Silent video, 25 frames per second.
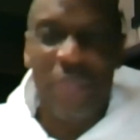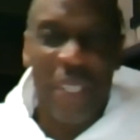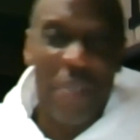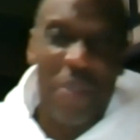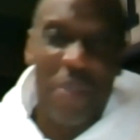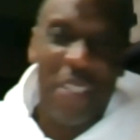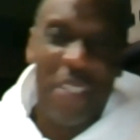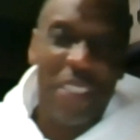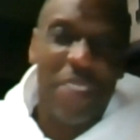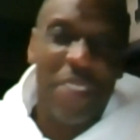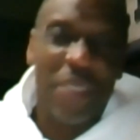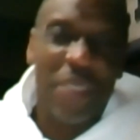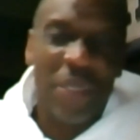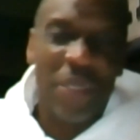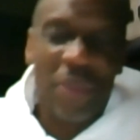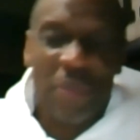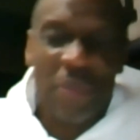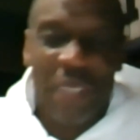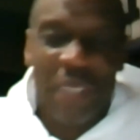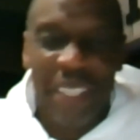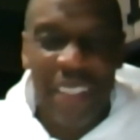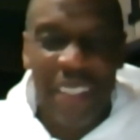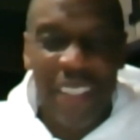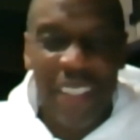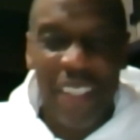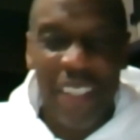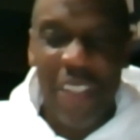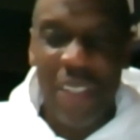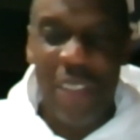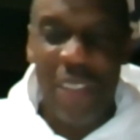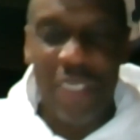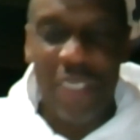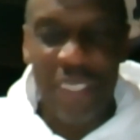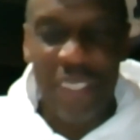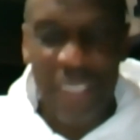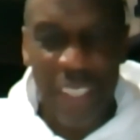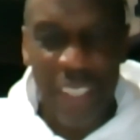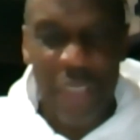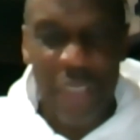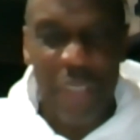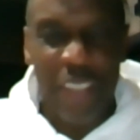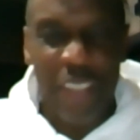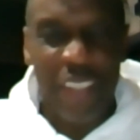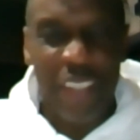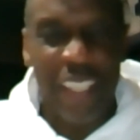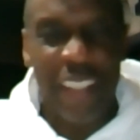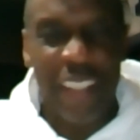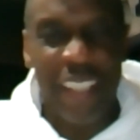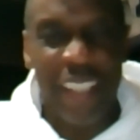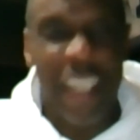we get one soon. But the
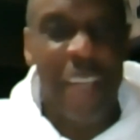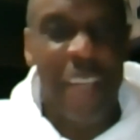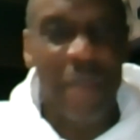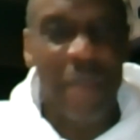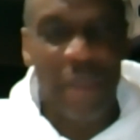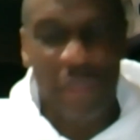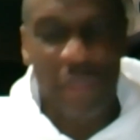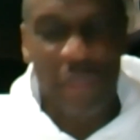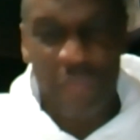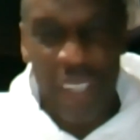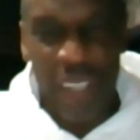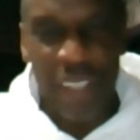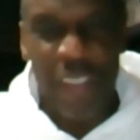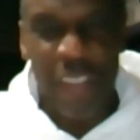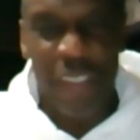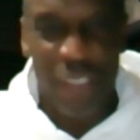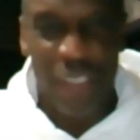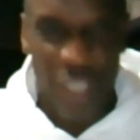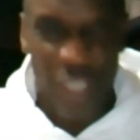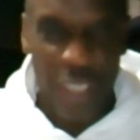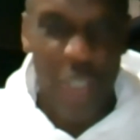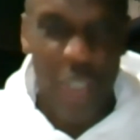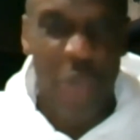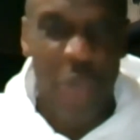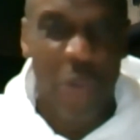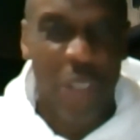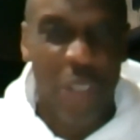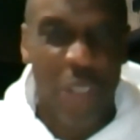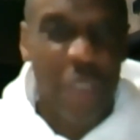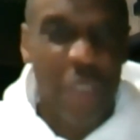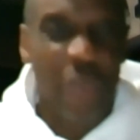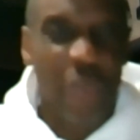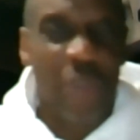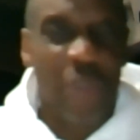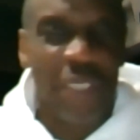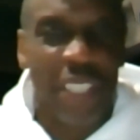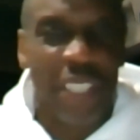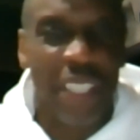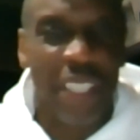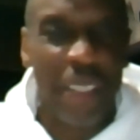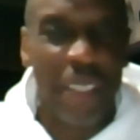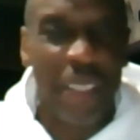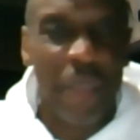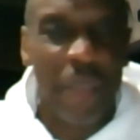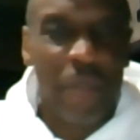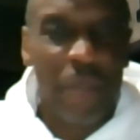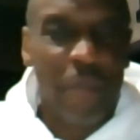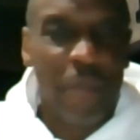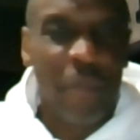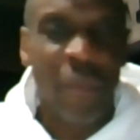situation like that, I never facing Chico Walker was the
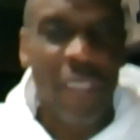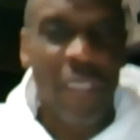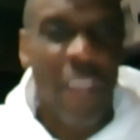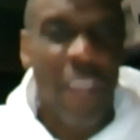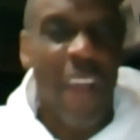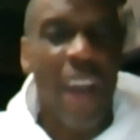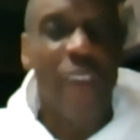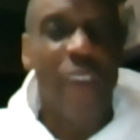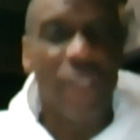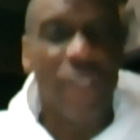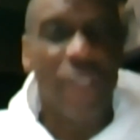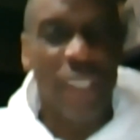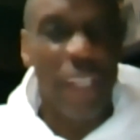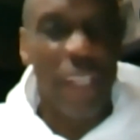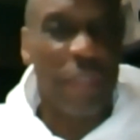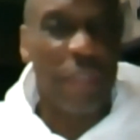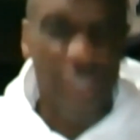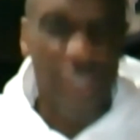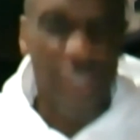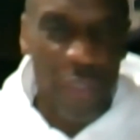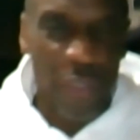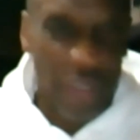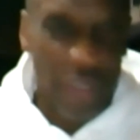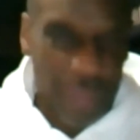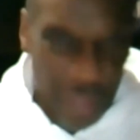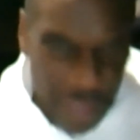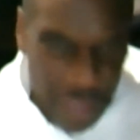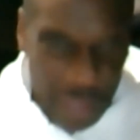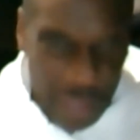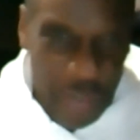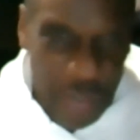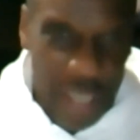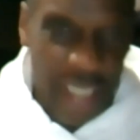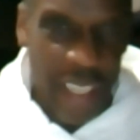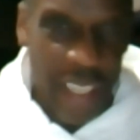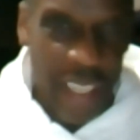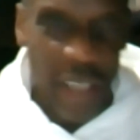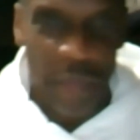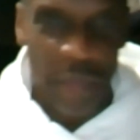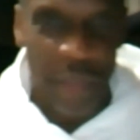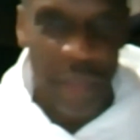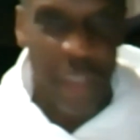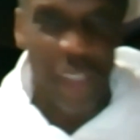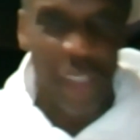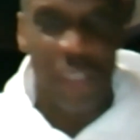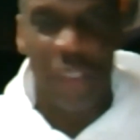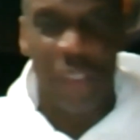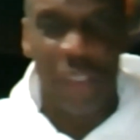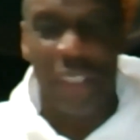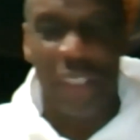hitter. I was definitely going for the strikeout
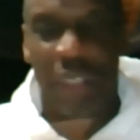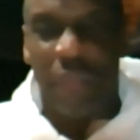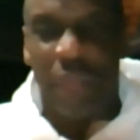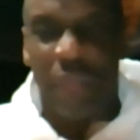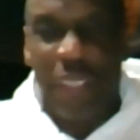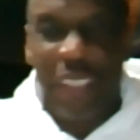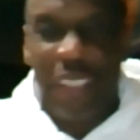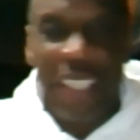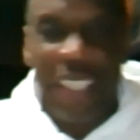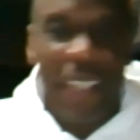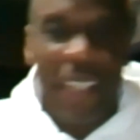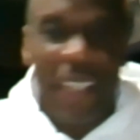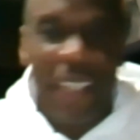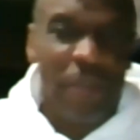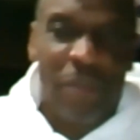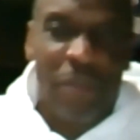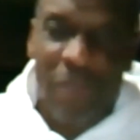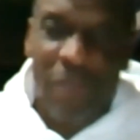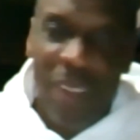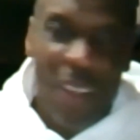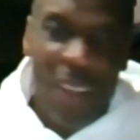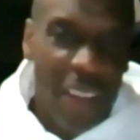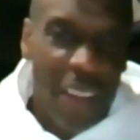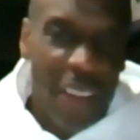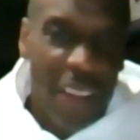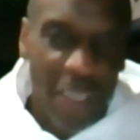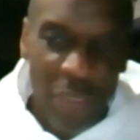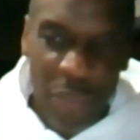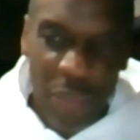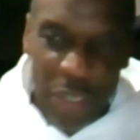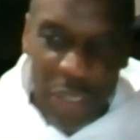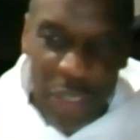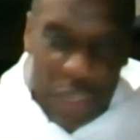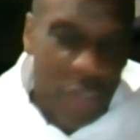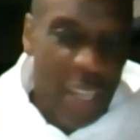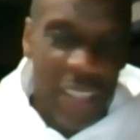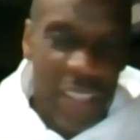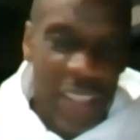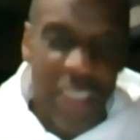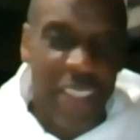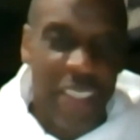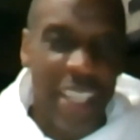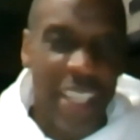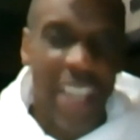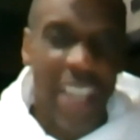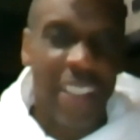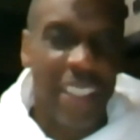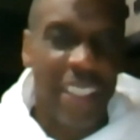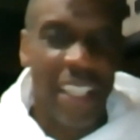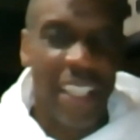because you just felt like you don't strike this
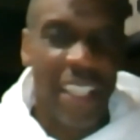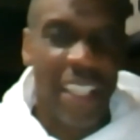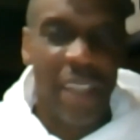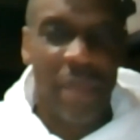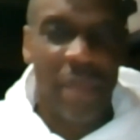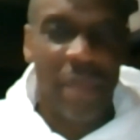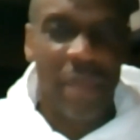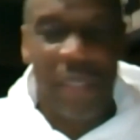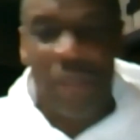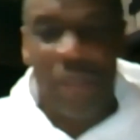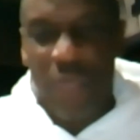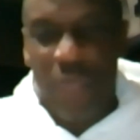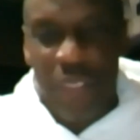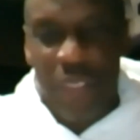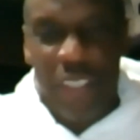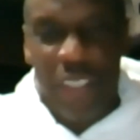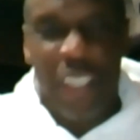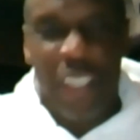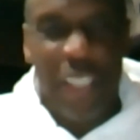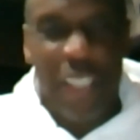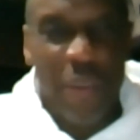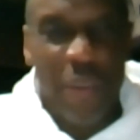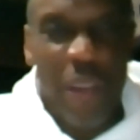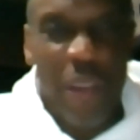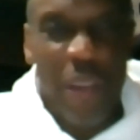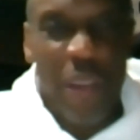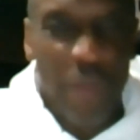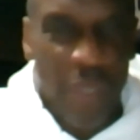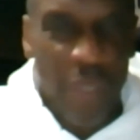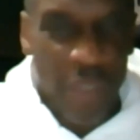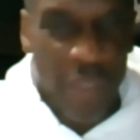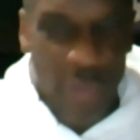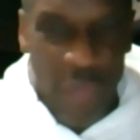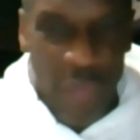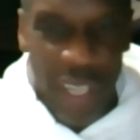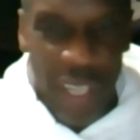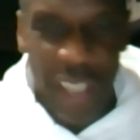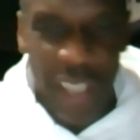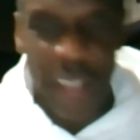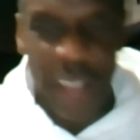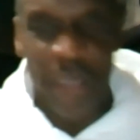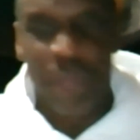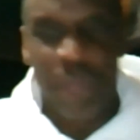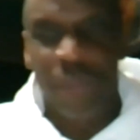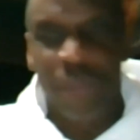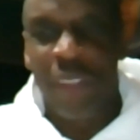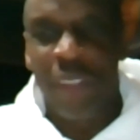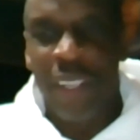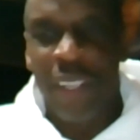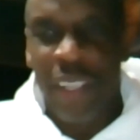guy to get it. But once he hit the ground ball to Wally,
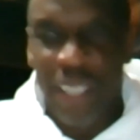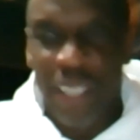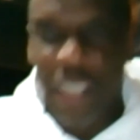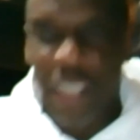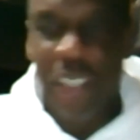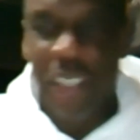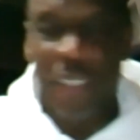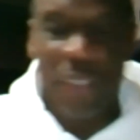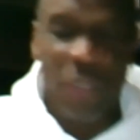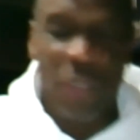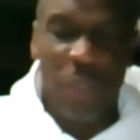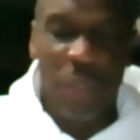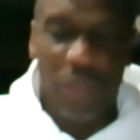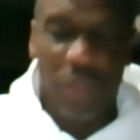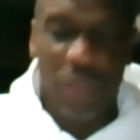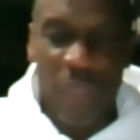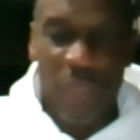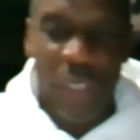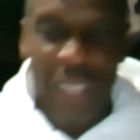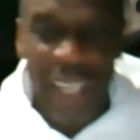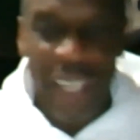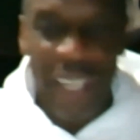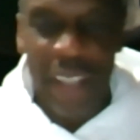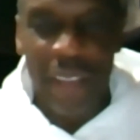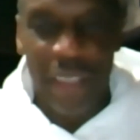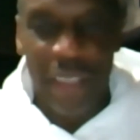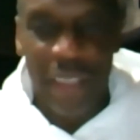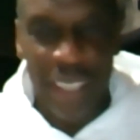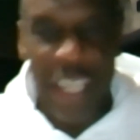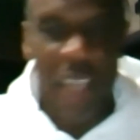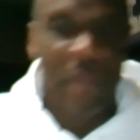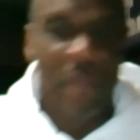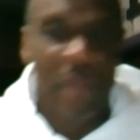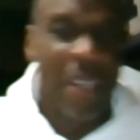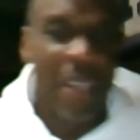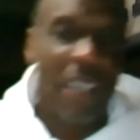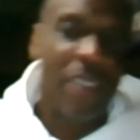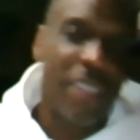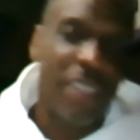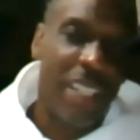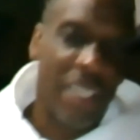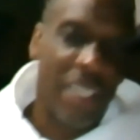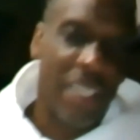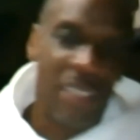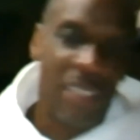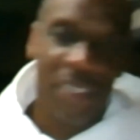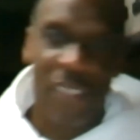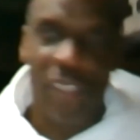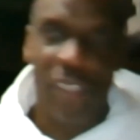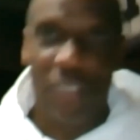he threw the ball out, got him out,
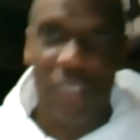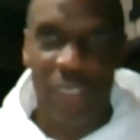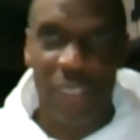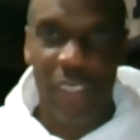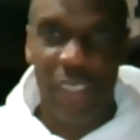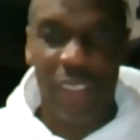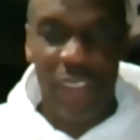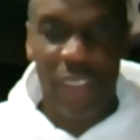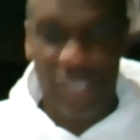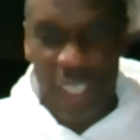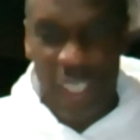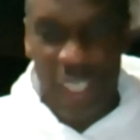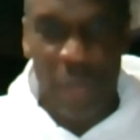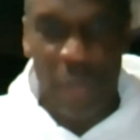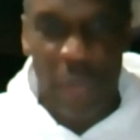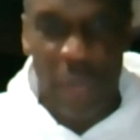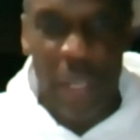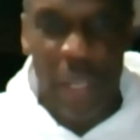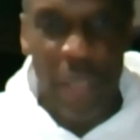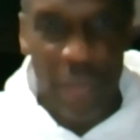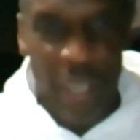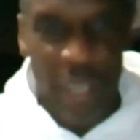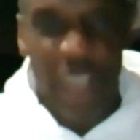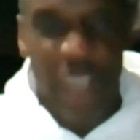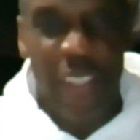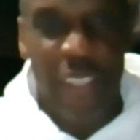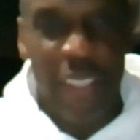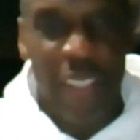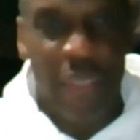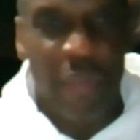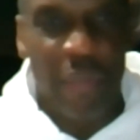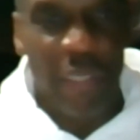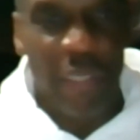and celebrating right there,